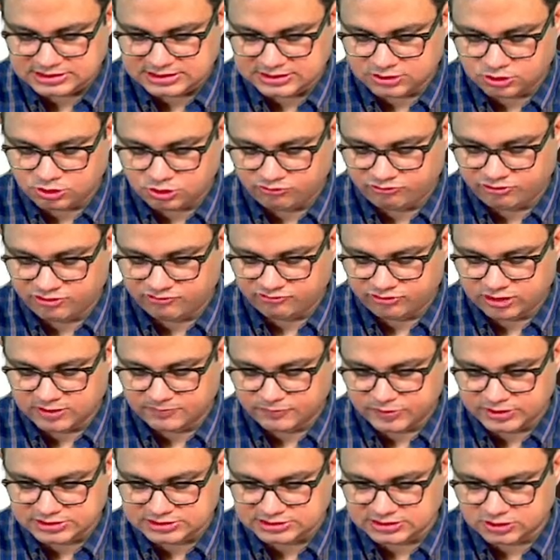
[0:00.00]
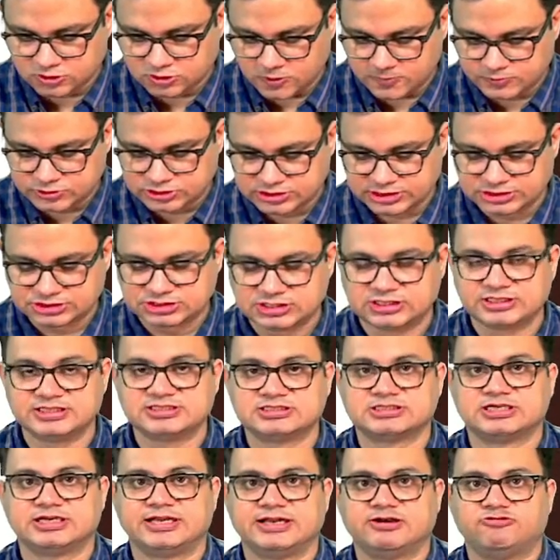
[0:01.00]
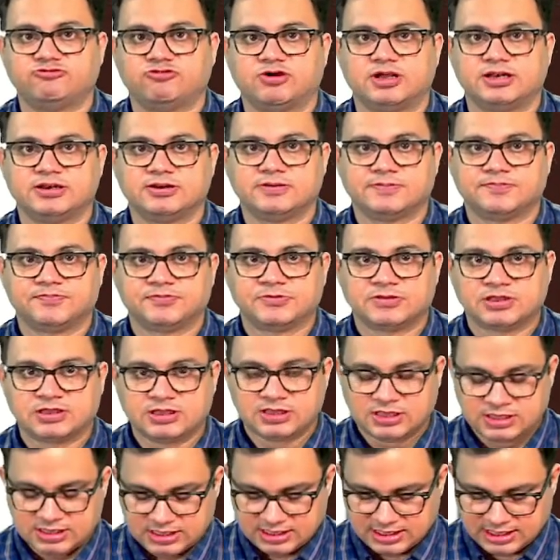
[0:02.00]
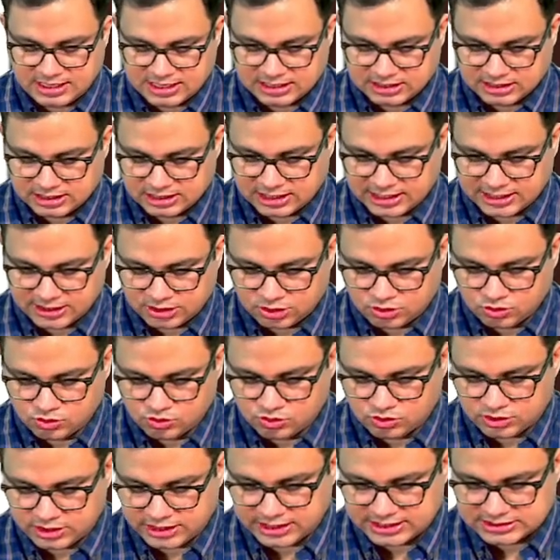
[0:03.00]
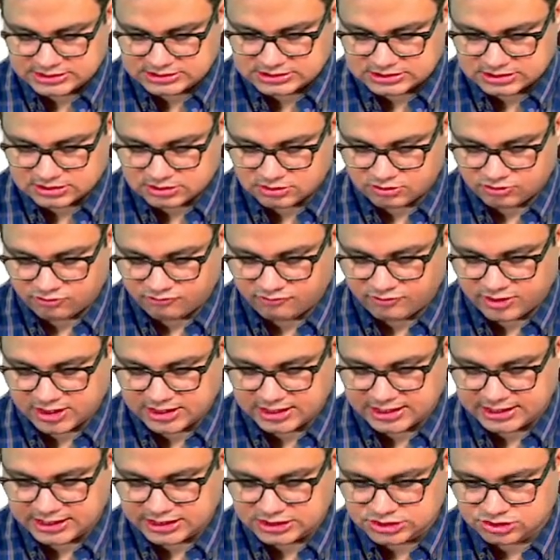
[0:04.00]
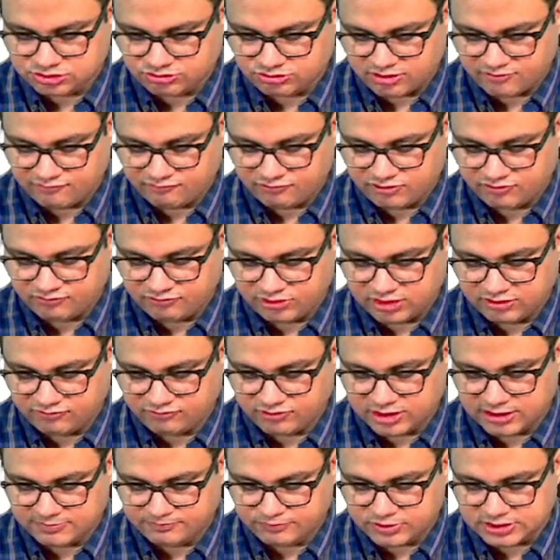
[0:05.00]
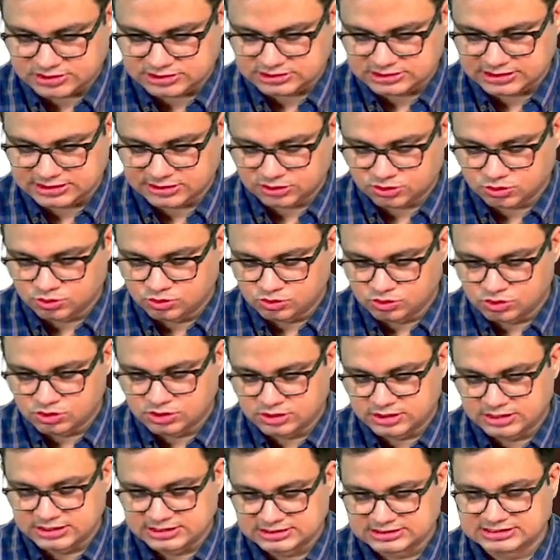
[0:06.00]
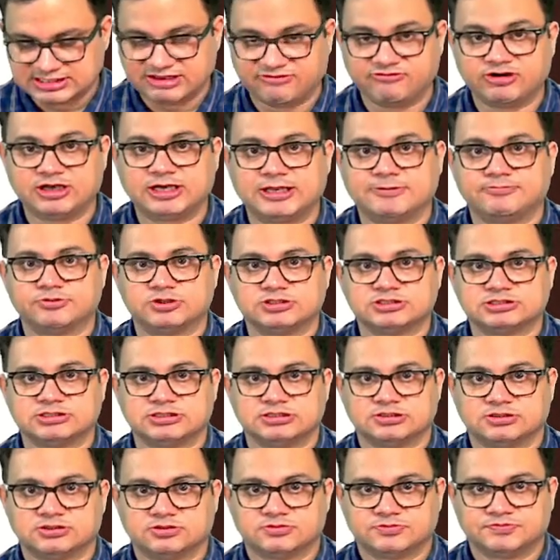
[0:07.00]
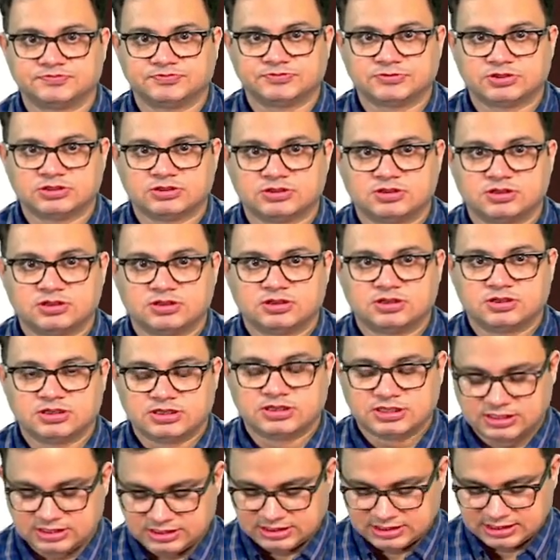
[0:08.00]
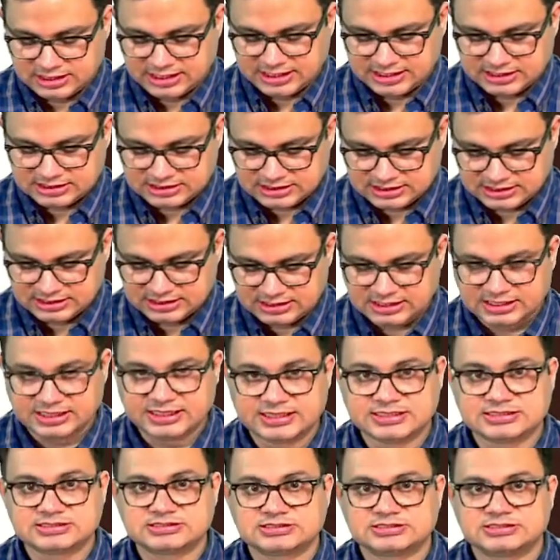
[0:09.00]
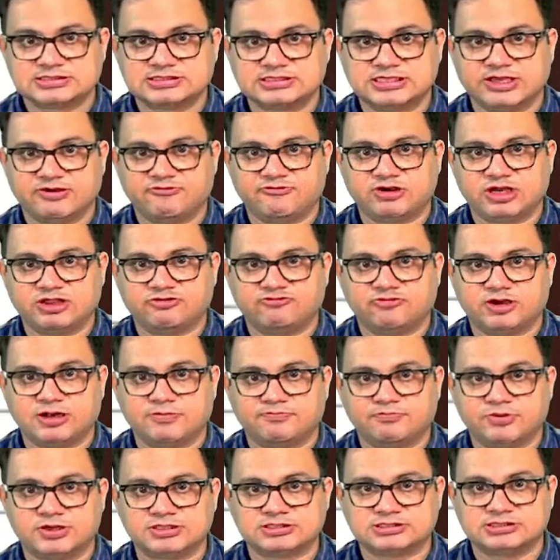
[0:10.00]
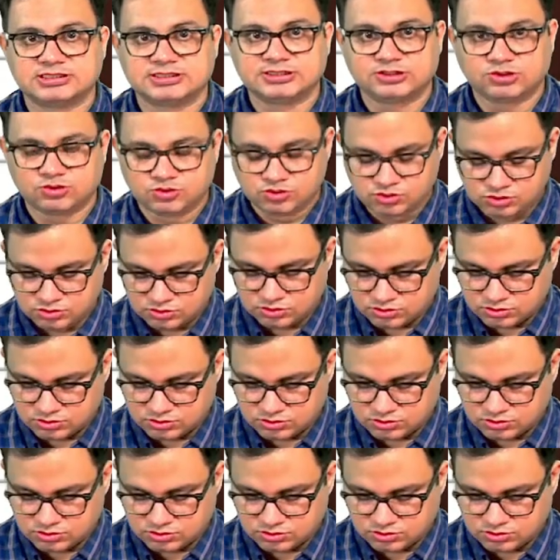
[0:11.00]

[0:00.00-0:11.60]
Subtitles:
to 50% obstruction is grade 1, and grade 2 is when it is from 51% to 70%. Grade 3 is 71% to